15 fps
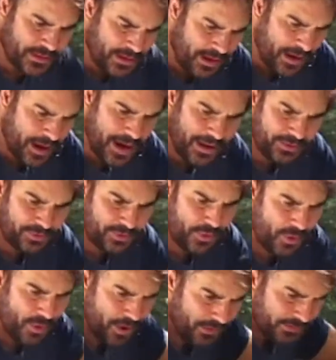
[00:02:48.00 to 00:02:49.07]
I
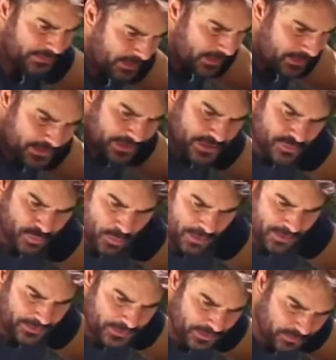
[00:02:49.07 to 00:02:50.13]
thought that each one
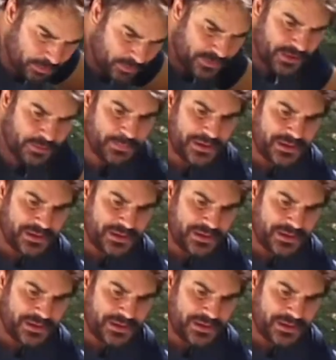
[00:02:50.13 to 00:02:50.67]
of these would give me